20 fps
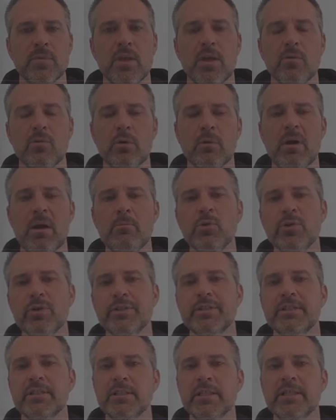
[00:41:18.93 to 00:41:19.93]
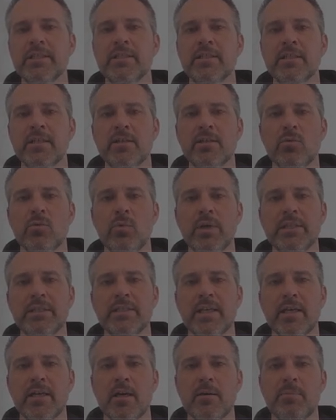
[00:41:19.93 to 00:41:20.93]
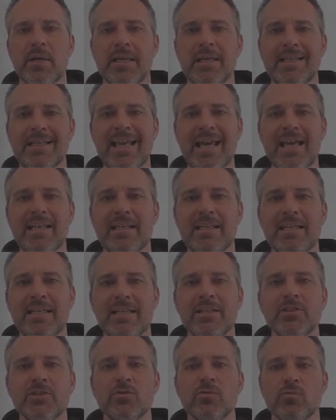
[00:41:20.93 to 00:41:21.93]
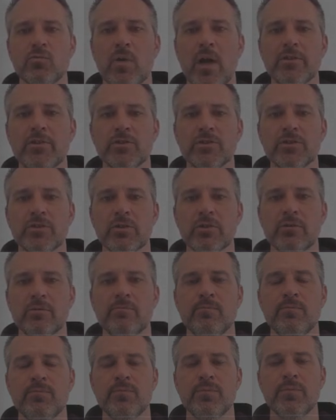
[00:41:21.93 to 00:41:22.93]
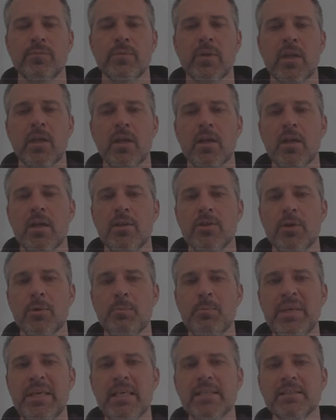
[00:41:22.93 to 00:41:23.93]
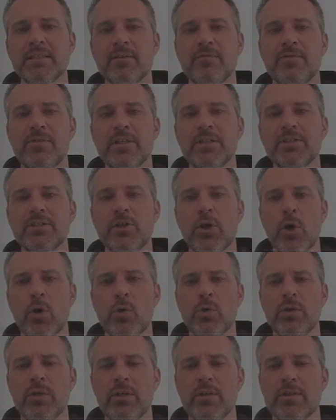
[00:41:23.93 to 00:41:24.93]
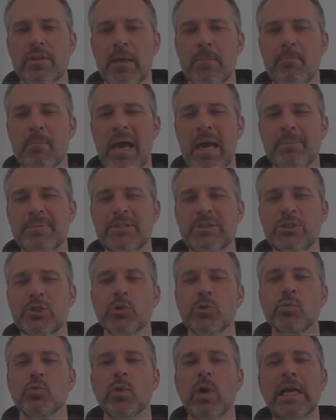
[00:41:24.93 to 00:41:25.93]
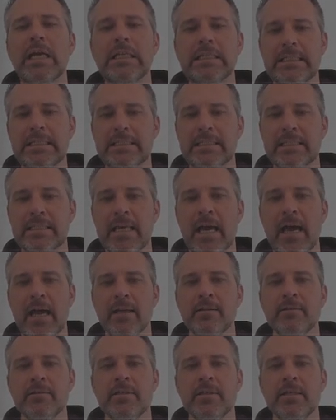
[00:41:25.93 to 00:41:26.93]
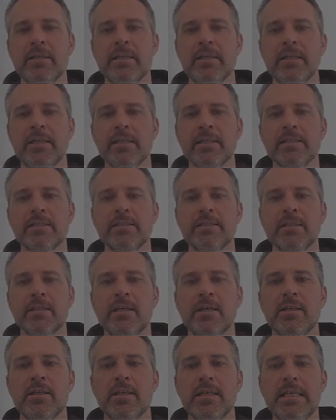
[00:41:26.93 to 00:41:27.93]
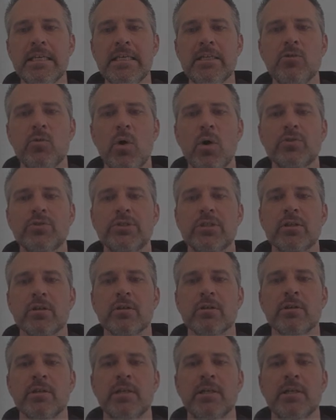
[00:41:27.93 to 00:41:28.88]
Remember in Solidity, we set up get is registered. The piece of this code that maps directly to that is in quotes here,